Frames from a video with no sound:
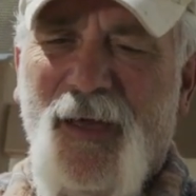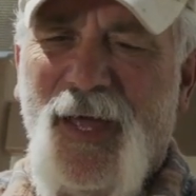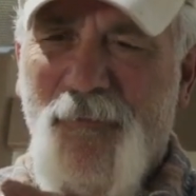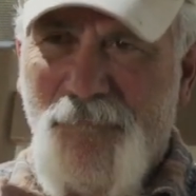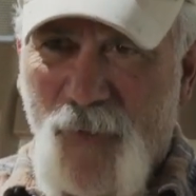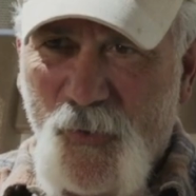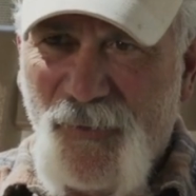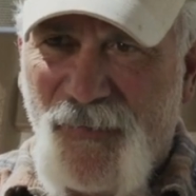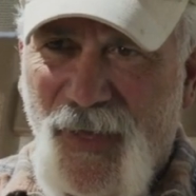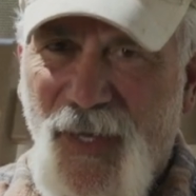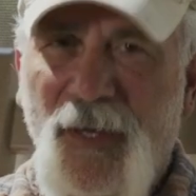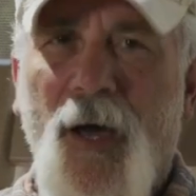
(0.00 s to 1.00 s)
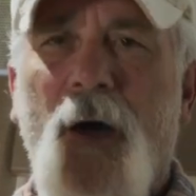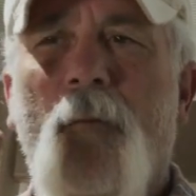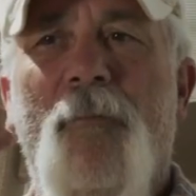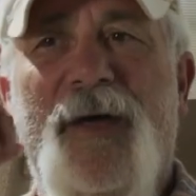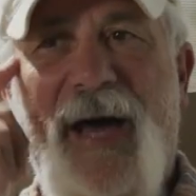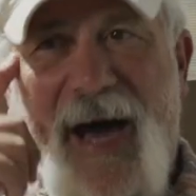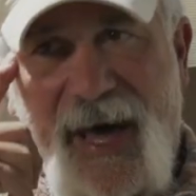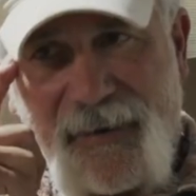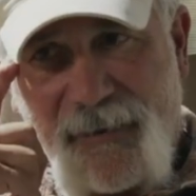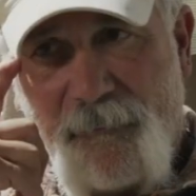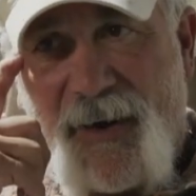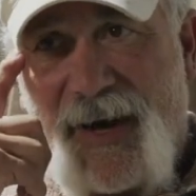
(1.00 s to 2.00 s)
and motivated, but out
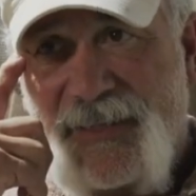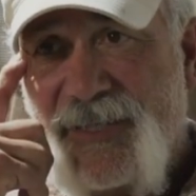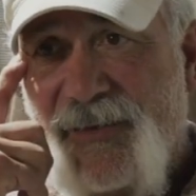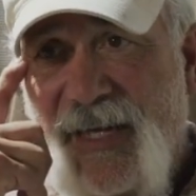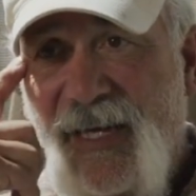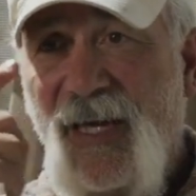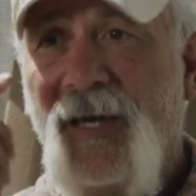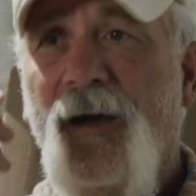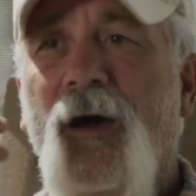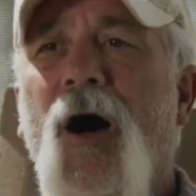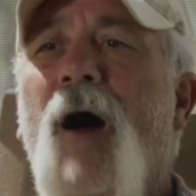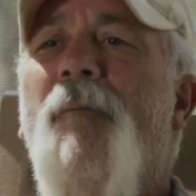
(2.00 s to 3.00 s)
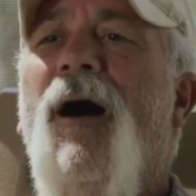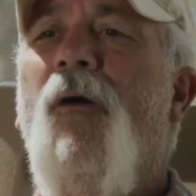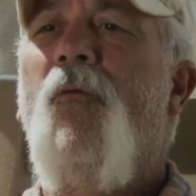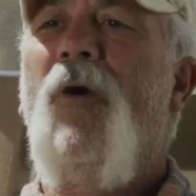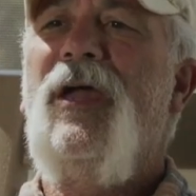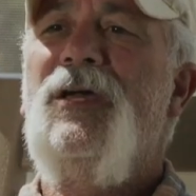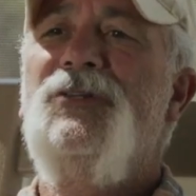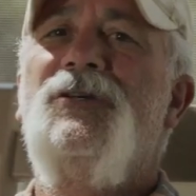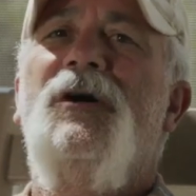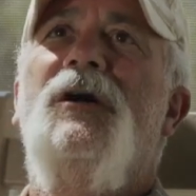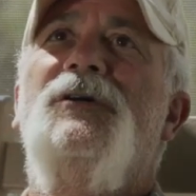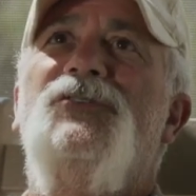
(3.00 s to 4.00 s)
of the box thinking about ways
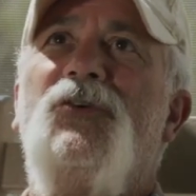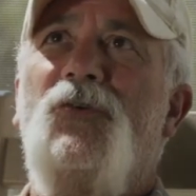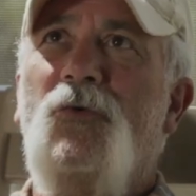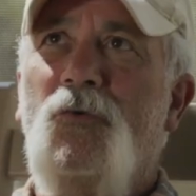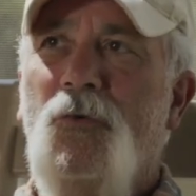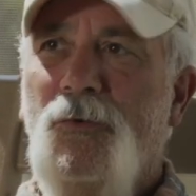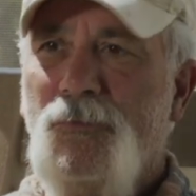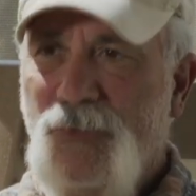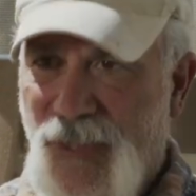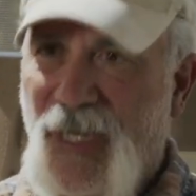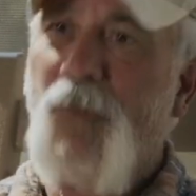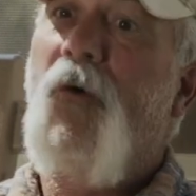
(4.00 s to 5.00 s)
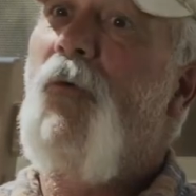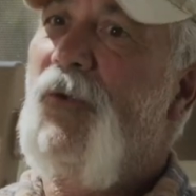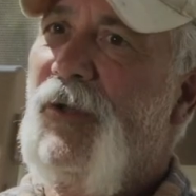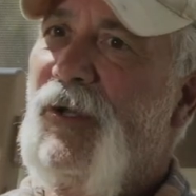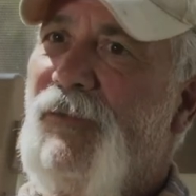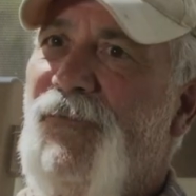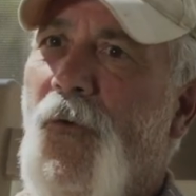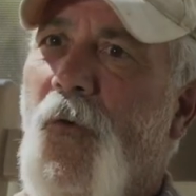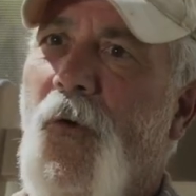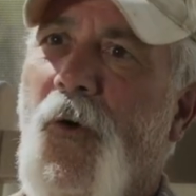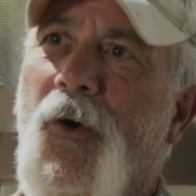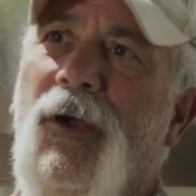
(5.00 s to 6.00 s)
to get what we're looking
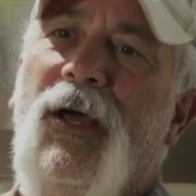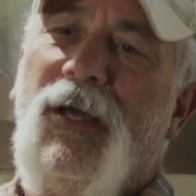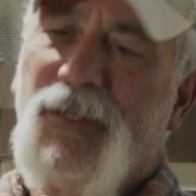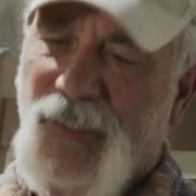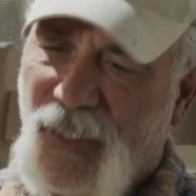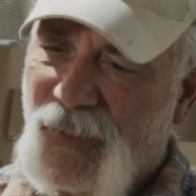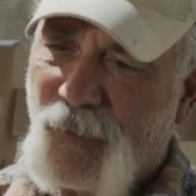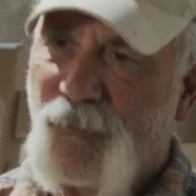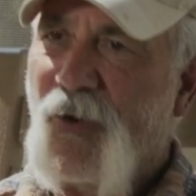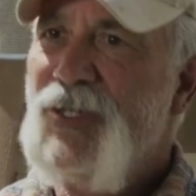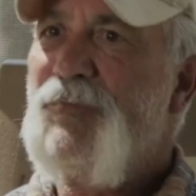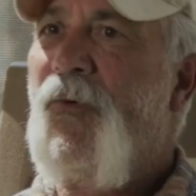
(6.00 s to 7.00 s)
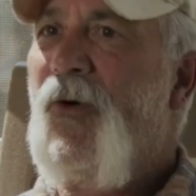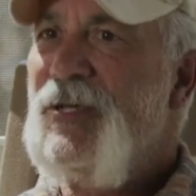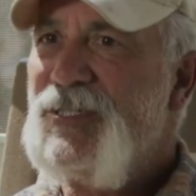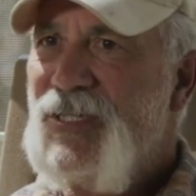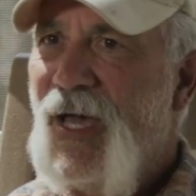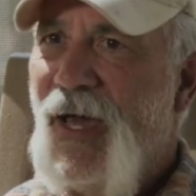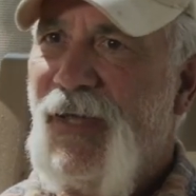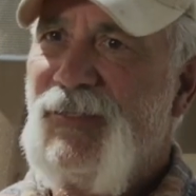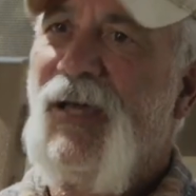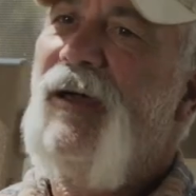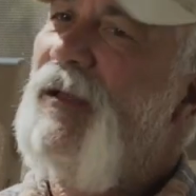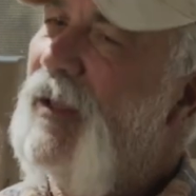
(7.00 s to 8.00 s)
for, get the price point set,
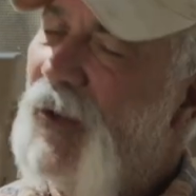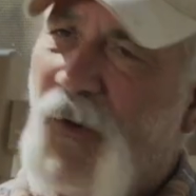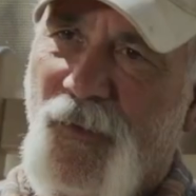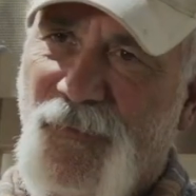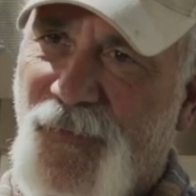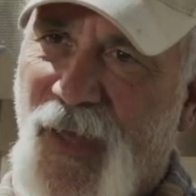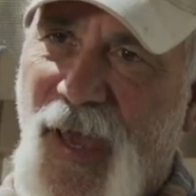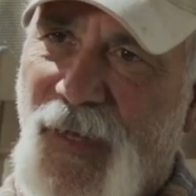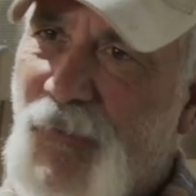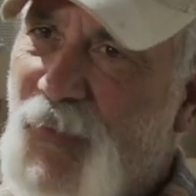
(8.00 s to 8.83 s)
and all of that.